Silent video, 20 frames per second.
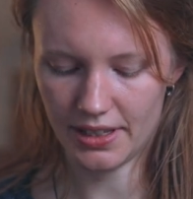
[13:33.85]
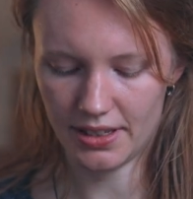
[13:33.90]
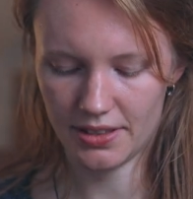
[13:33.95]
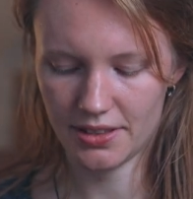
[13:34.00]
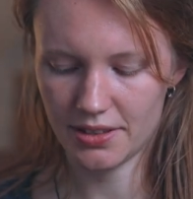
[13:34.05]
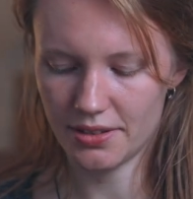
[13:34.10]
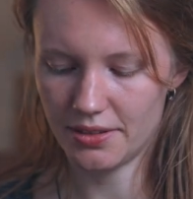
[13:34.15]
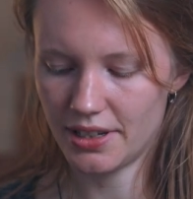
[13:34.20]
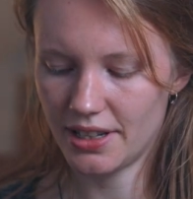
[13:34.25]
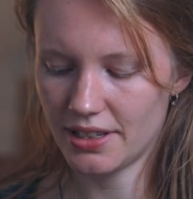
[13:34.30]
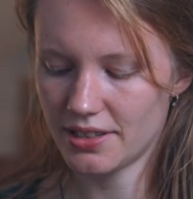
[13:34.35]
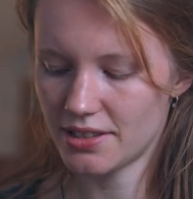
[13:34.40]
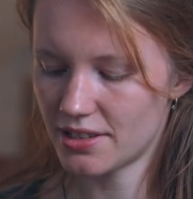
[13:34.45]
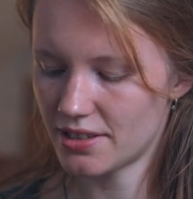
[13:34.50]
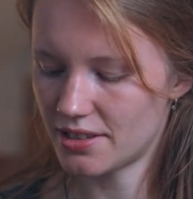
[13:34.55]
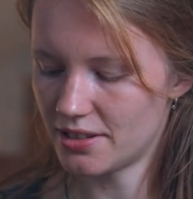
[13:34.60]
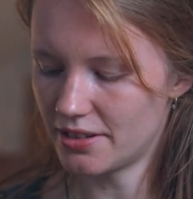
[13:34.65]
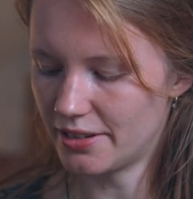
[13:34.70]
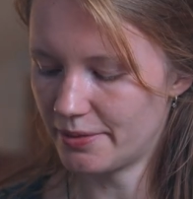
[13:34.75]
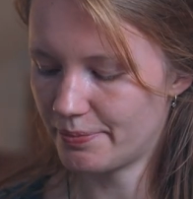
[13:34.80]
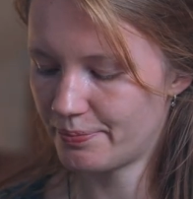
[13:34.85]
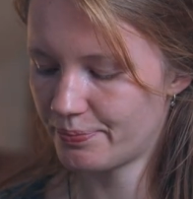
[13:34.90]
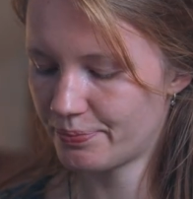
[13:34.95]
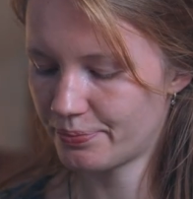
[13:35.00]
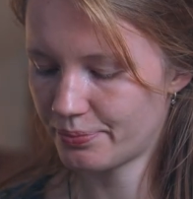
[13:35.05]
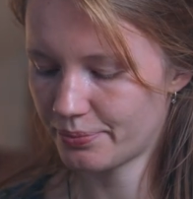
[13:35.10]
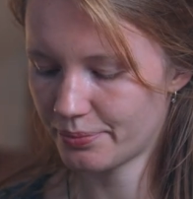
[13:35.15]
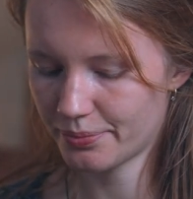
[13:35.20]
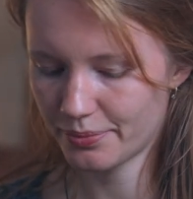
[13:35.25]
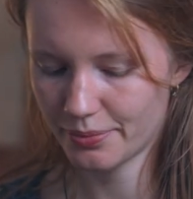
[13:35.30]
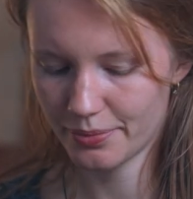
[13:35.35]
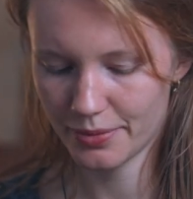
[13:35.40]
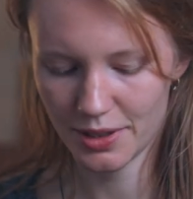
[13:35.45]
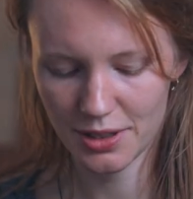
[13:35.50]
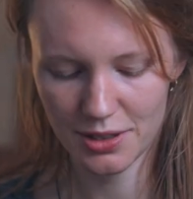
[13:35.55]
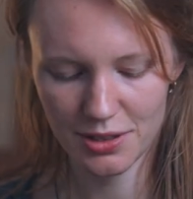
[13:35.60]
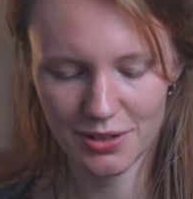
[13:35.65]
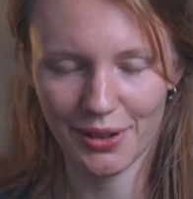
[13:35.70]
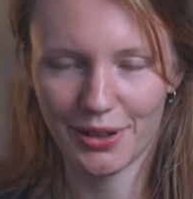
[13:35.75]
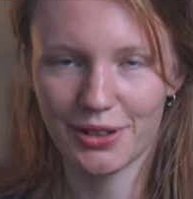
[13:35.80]
So that's the
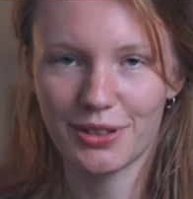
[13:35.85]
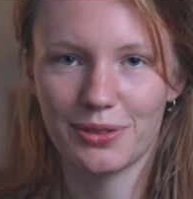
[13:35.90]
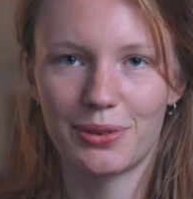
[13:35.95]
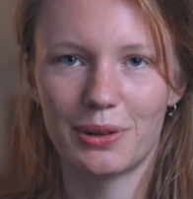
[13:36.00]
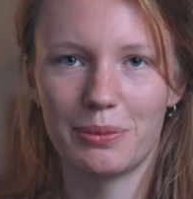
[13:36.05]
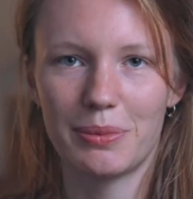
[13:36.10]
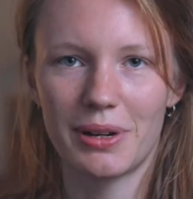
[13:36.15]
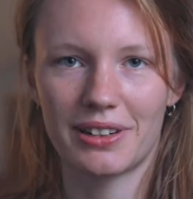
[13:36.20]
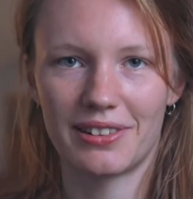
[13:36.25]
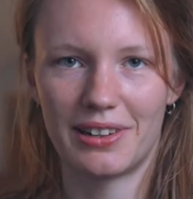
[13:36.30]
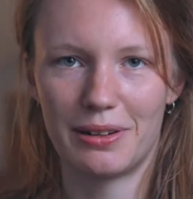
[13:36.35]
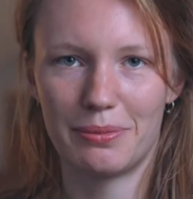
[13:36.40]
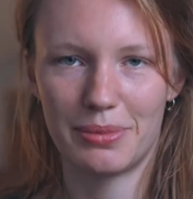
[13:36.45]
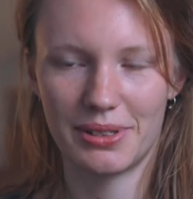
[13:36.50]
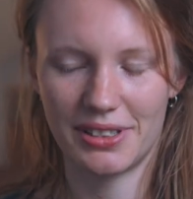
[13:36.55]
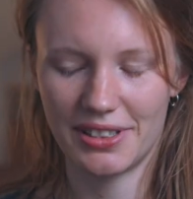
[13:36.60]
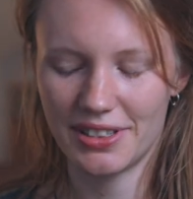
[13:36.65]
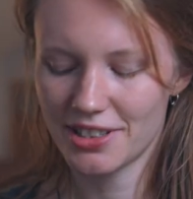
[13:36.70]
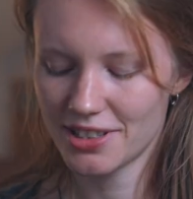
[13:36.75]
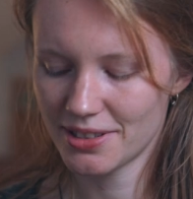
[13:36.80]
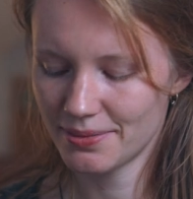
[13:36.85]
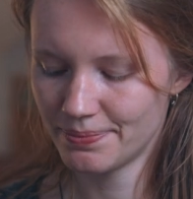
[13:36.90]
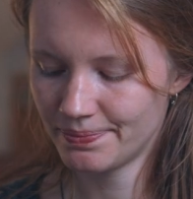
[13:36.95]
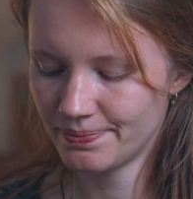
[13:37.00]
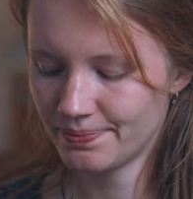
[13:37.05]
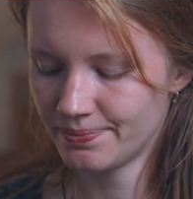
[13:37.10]
socks for my grandparents.